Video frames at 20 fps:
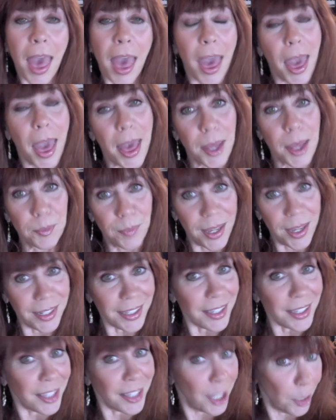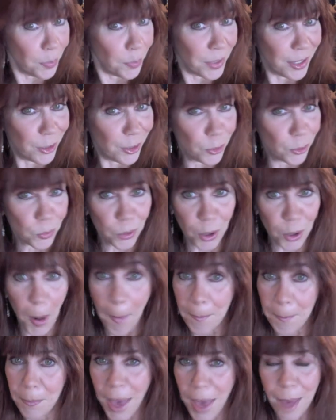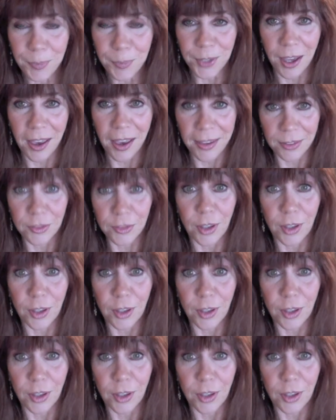and many hippies were baptized